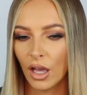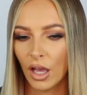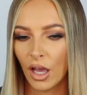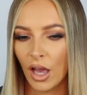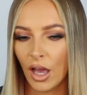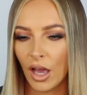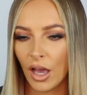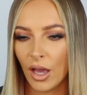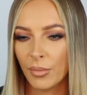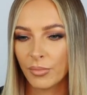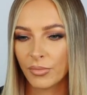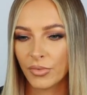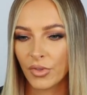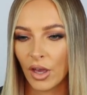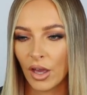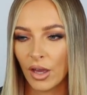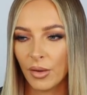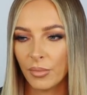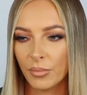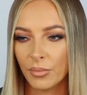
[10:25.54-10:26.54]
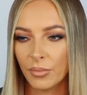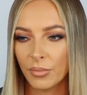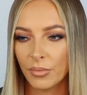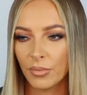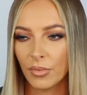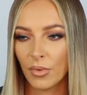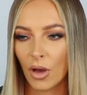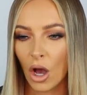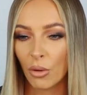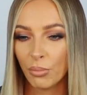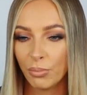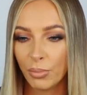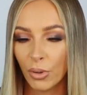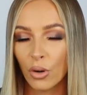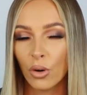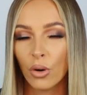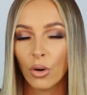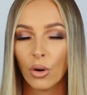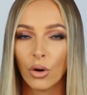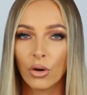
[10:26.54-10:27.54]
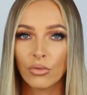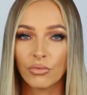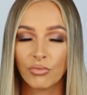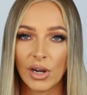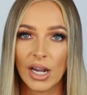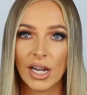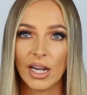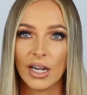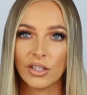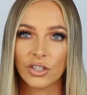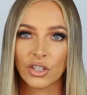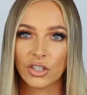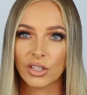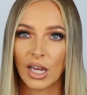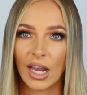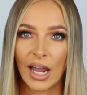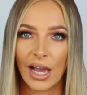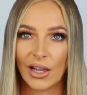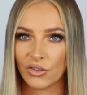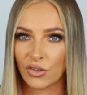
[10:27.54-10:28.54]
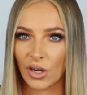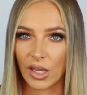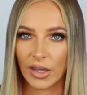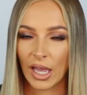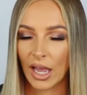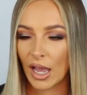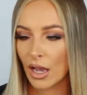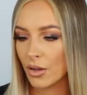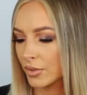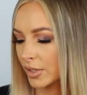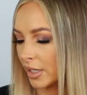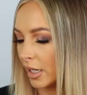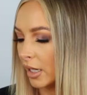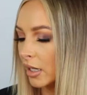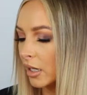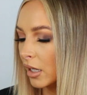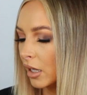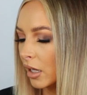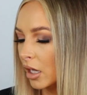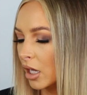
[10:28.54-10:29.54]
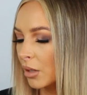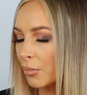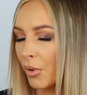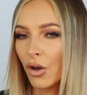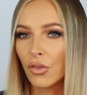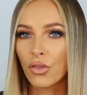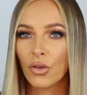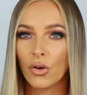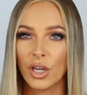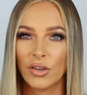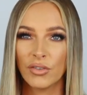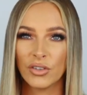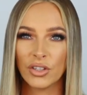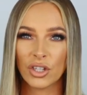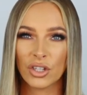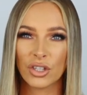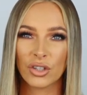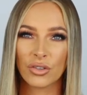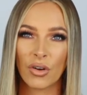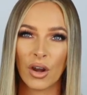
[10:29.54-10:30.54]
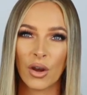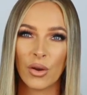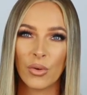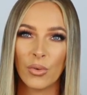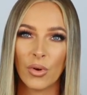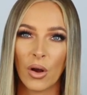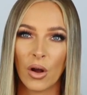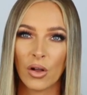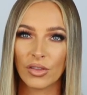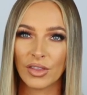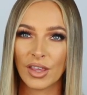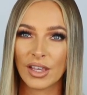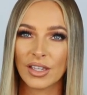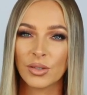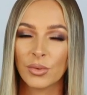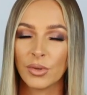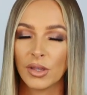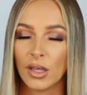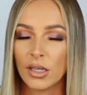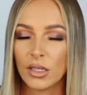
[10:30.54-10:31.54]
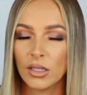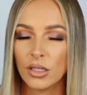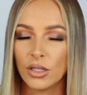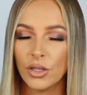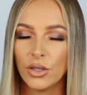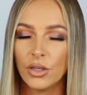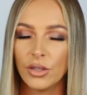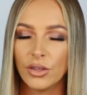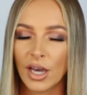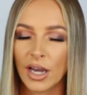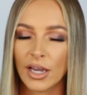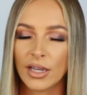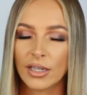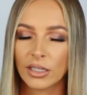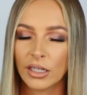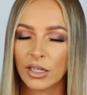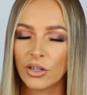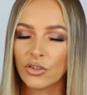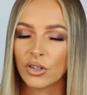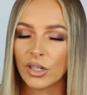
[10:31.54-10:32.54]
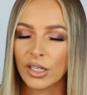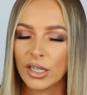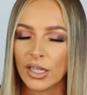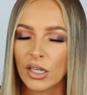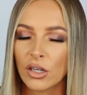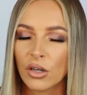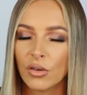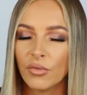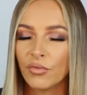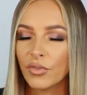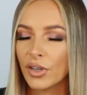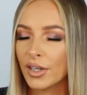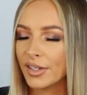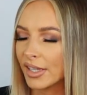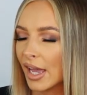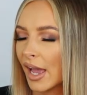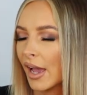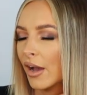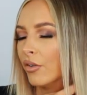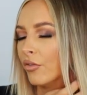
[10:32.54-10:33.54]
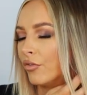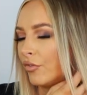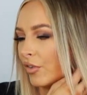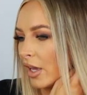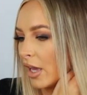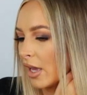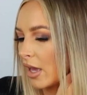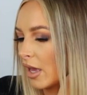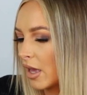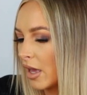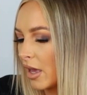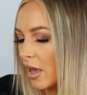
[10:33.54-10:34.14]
that I bought really just to lounge around the house in. But I thought if you just throw on this with it, that is literally the comfiest outfit